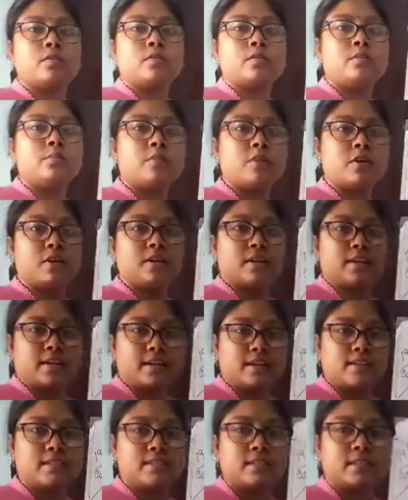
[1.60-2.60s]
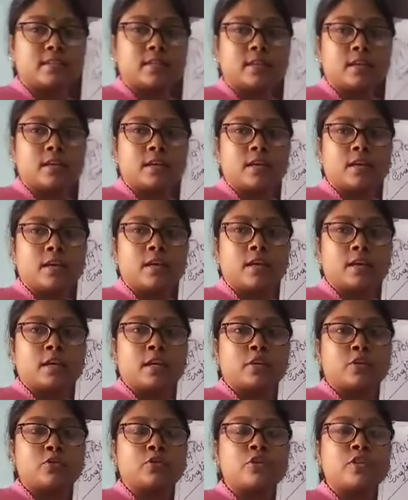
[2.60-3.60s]
Good morning, class.
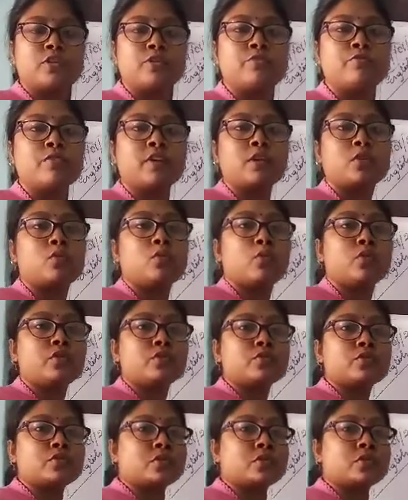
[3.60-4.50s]
Today we are going to